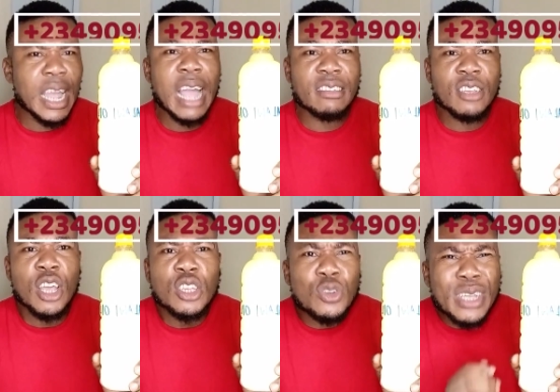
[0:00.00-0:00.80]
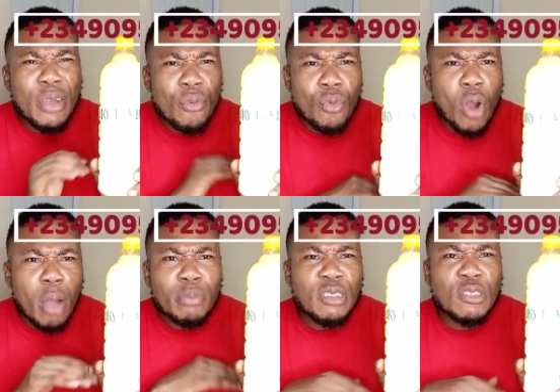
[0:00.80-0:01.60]
Yes. You can
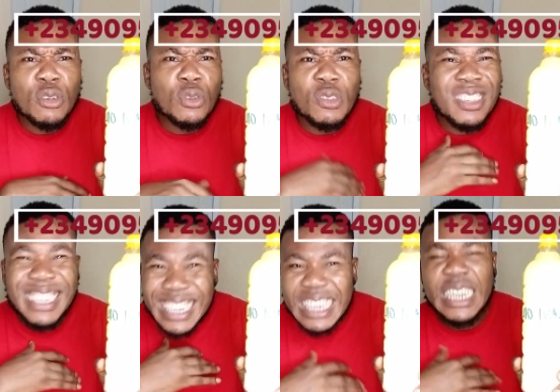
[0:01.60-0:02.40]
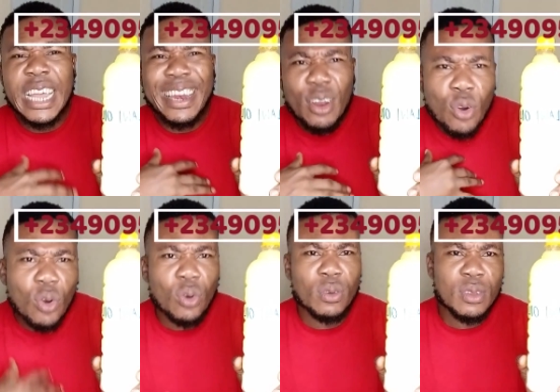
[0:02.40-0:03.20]
rub this on your skin
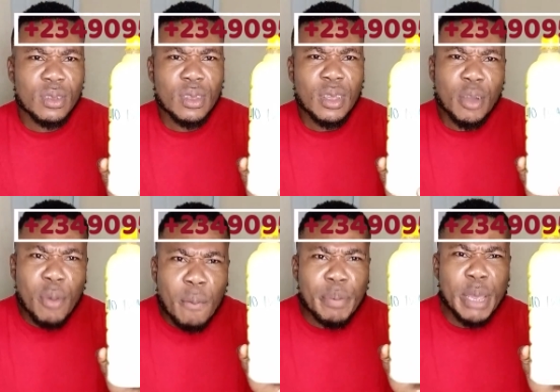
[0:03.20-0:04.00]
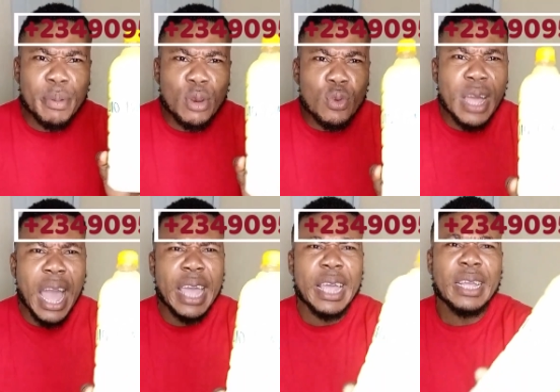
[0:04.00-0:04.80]
alone. Come on, baby,
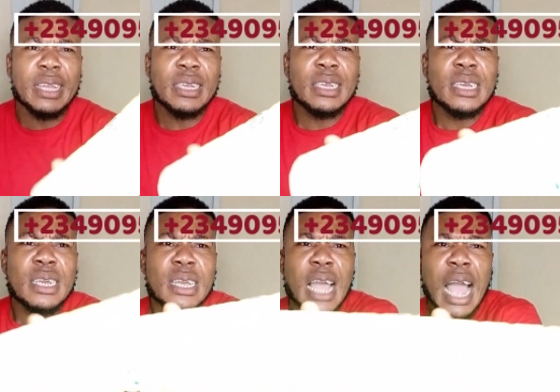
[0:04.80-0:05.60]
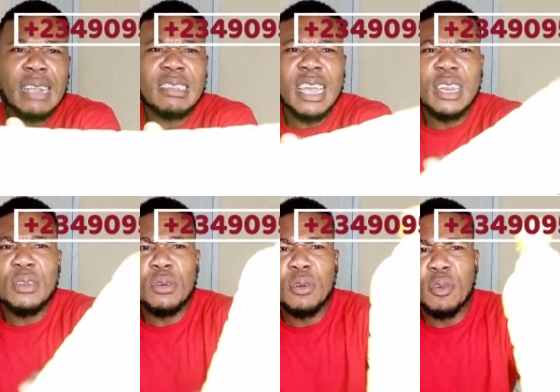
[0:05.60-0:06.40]
look at it. I tell
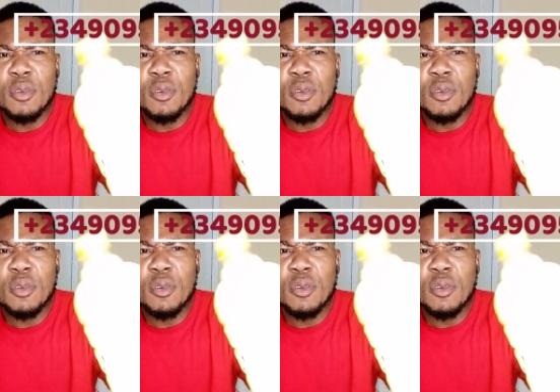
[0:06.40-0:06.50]
you,